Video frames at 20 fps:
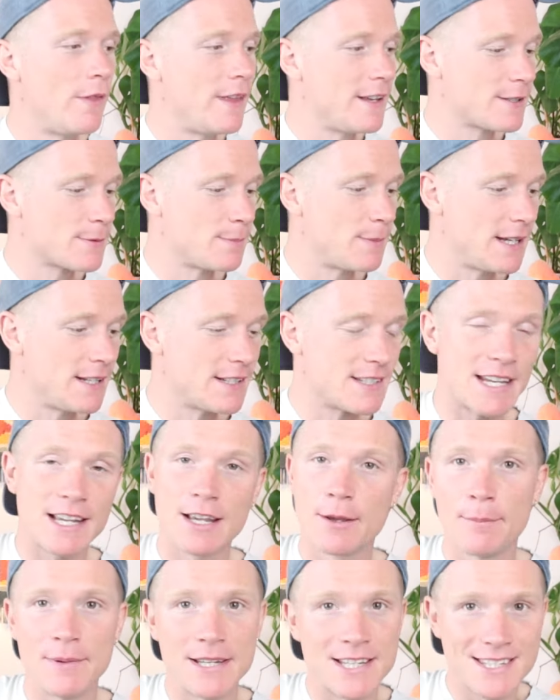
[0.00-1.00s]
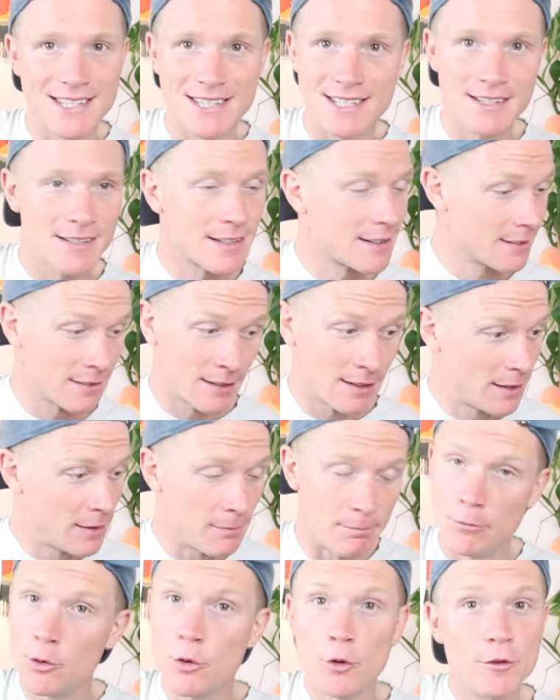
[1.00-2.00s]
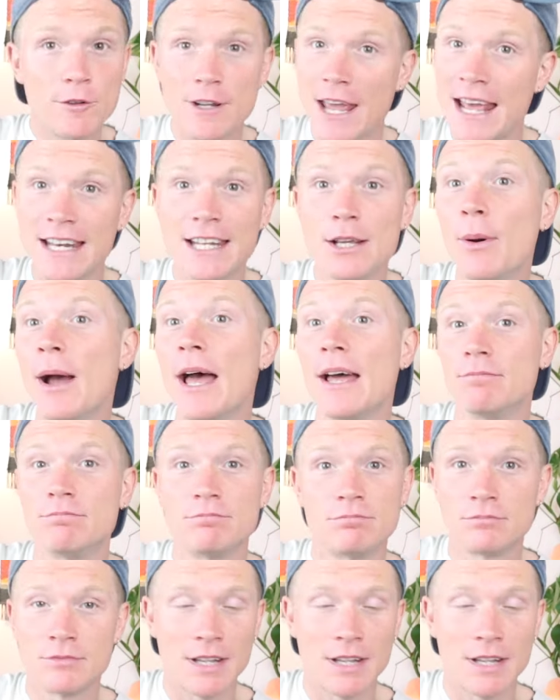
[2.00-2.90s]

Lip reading: this means it can be moved anywhere.